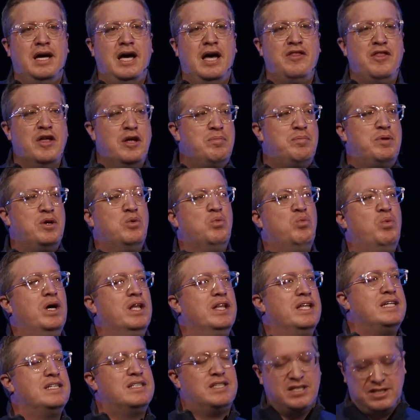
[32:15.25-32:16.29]
And then be
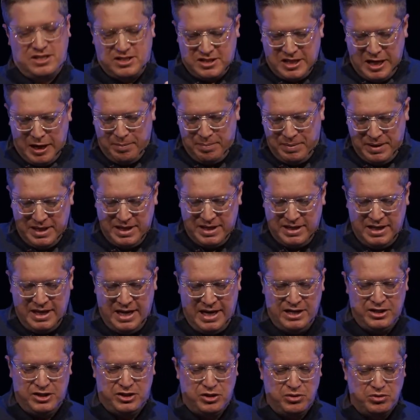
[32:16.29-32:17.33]
willing to step in
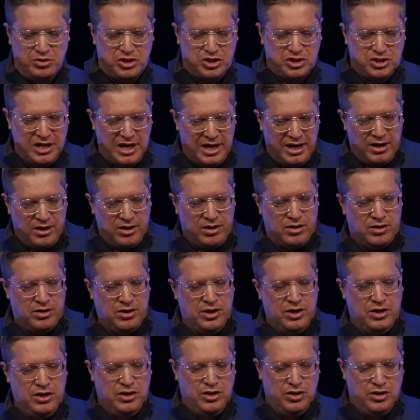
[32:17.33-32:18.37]
and to share